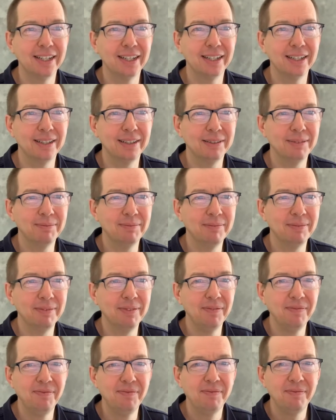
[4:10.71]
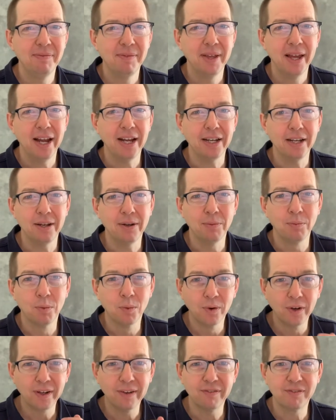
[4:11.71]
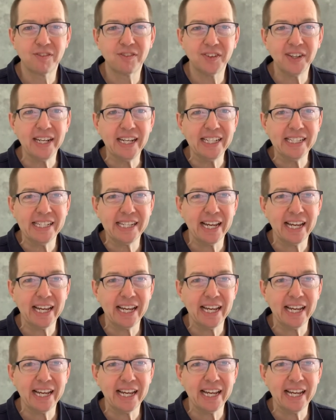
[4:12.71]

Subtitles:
and you want to freeze